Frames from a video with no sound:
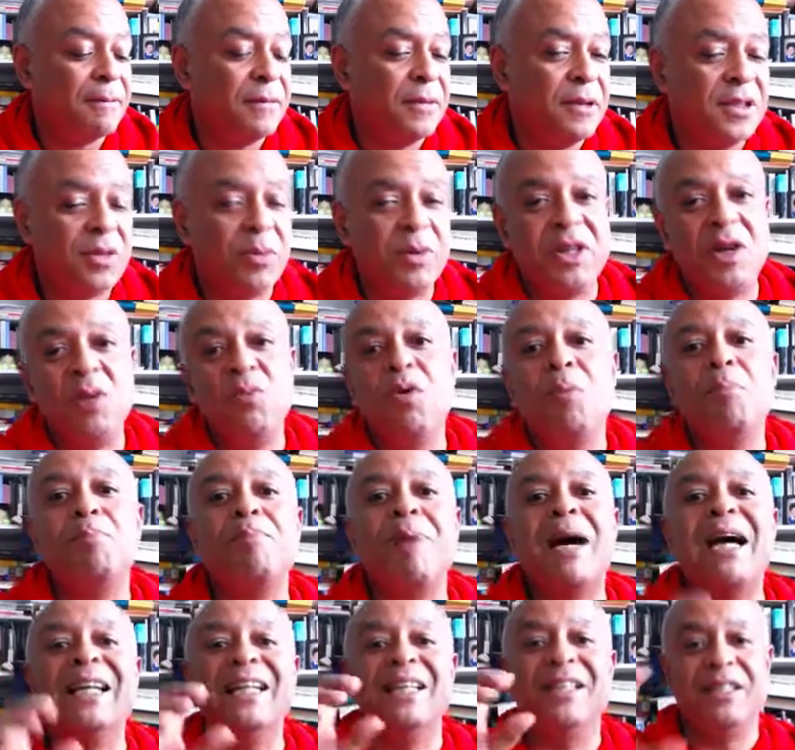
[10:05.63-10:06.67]
So we don't want
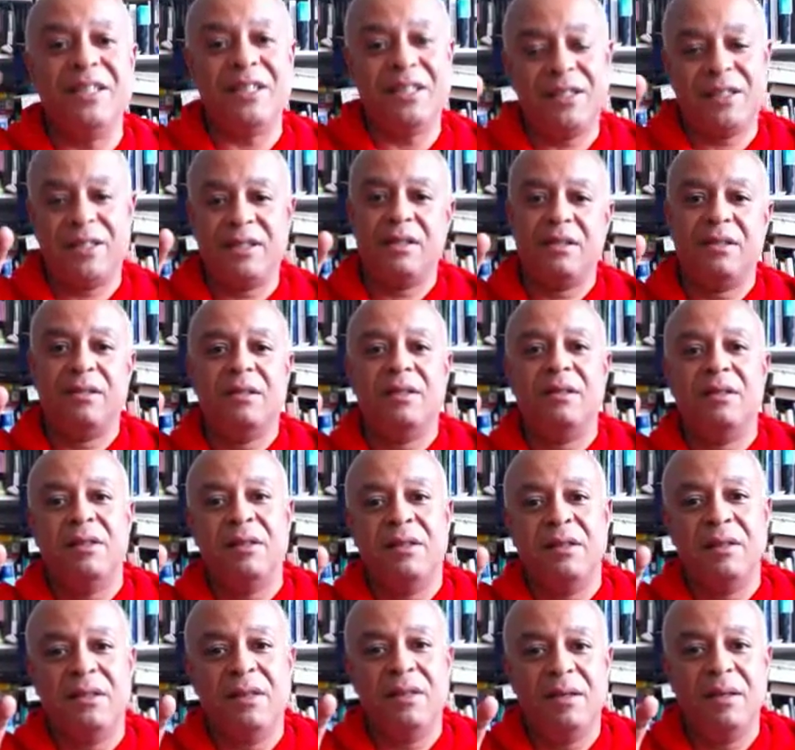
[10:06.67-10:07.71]
balance.
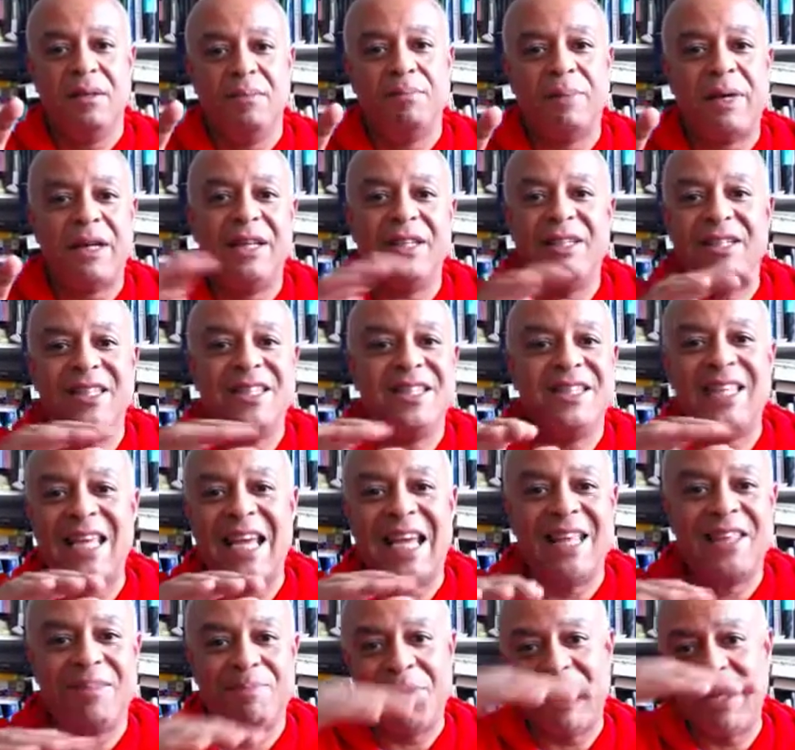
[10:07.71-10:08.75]
Balance is
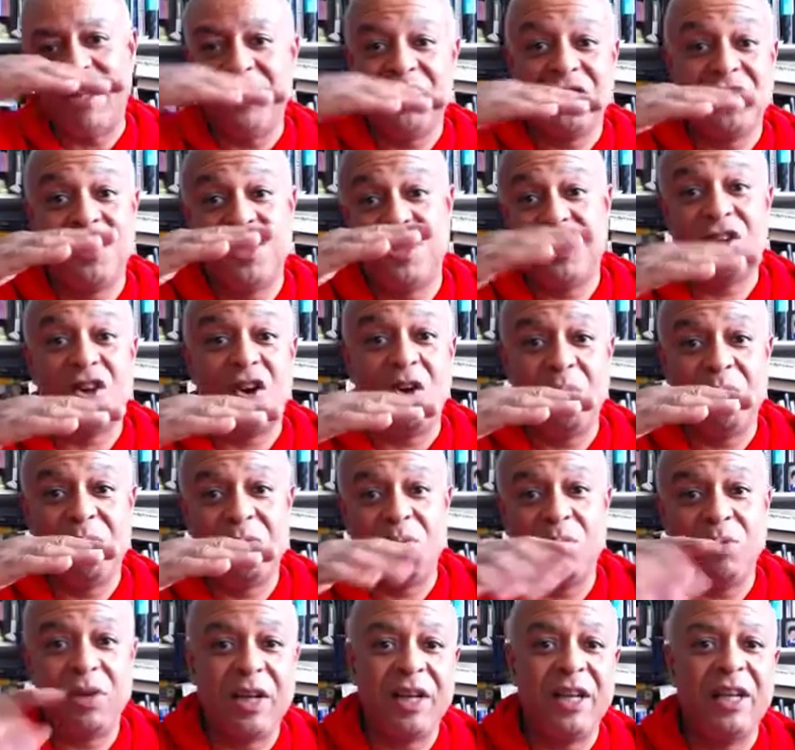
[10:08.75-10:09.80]
death. Balance just stops. We
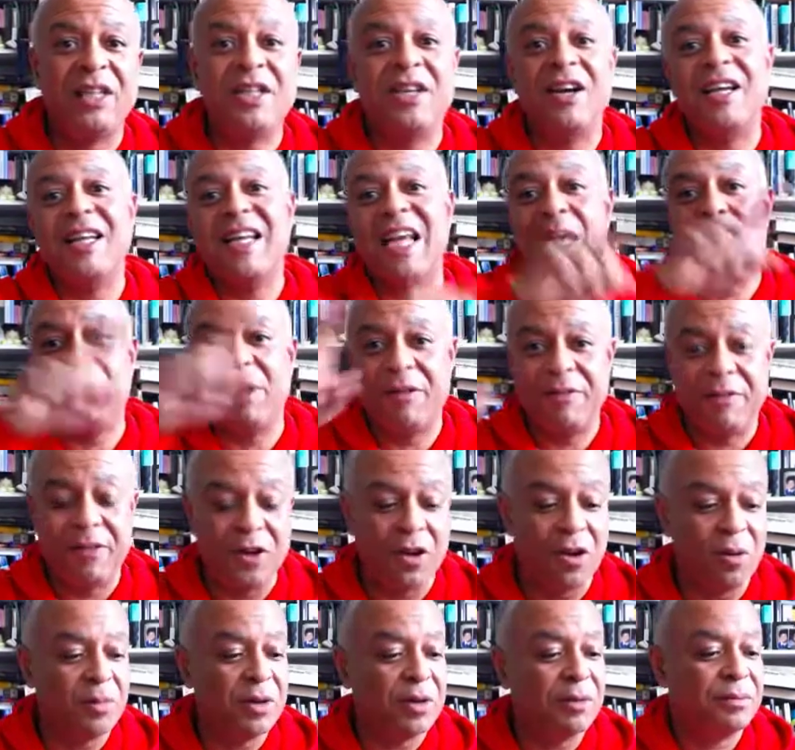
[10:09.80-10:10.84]
want it in a dynamic
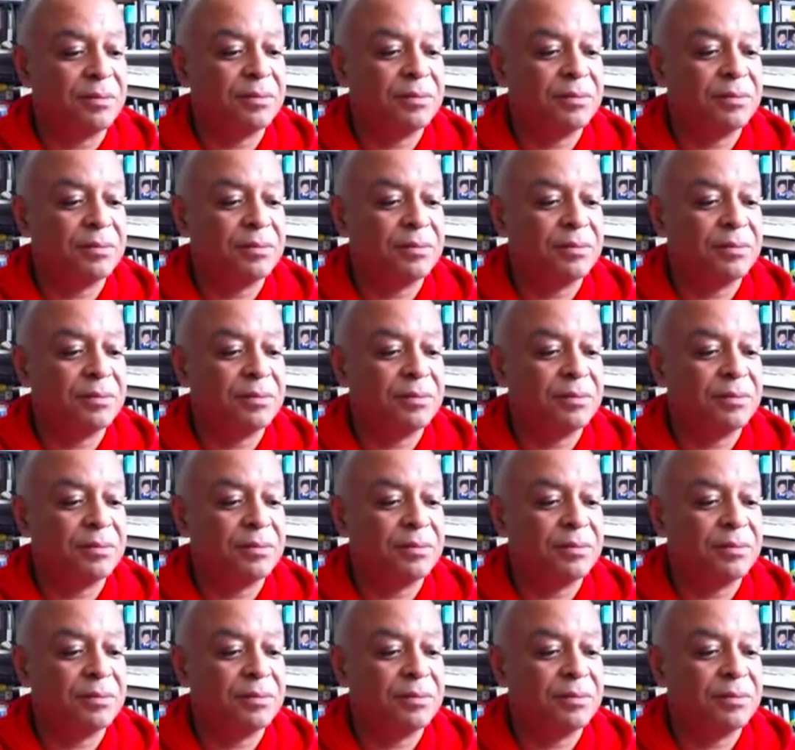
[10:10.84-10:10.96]
phenomenon.